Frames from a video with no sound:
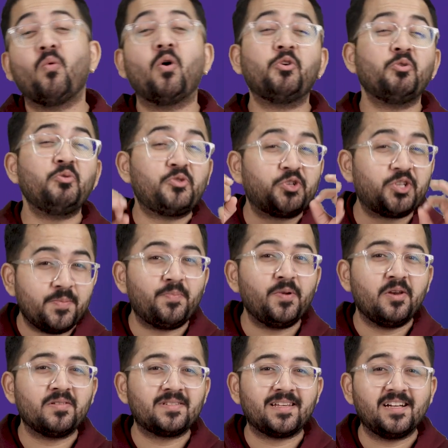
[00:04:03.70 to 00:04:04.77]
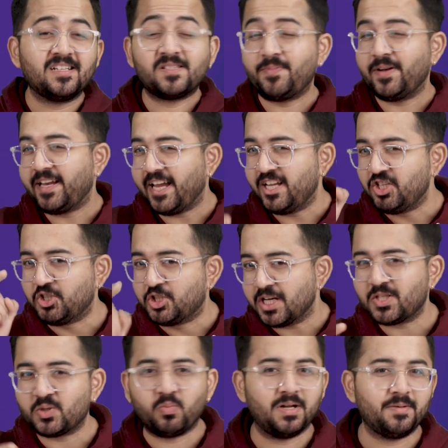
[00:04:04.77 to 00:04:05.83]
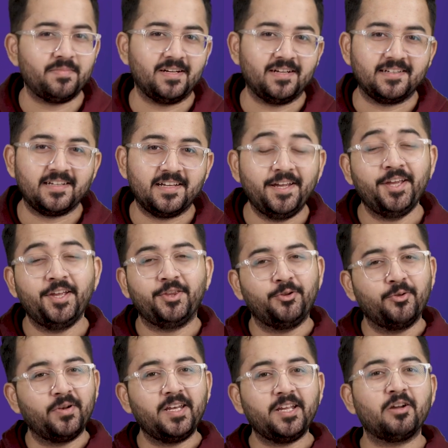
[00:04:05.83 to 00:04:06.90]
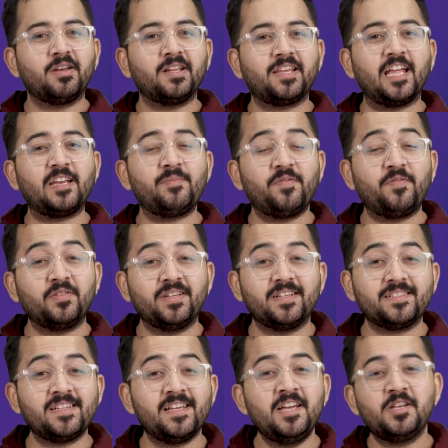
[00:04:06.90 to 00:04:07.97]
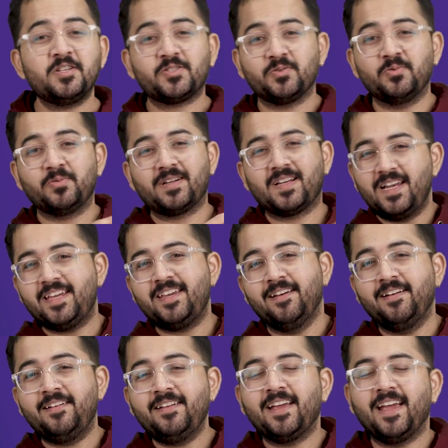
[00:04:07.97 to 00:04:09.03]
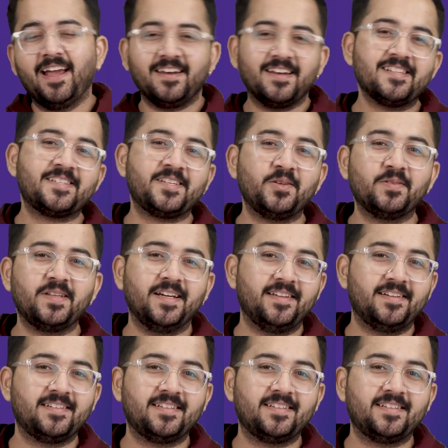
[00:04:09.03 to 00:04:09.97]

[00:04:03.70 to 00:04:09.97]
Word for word: want to triple your site speed in just one minute. You're really gonna thank me for this. So click here and I'll see you there.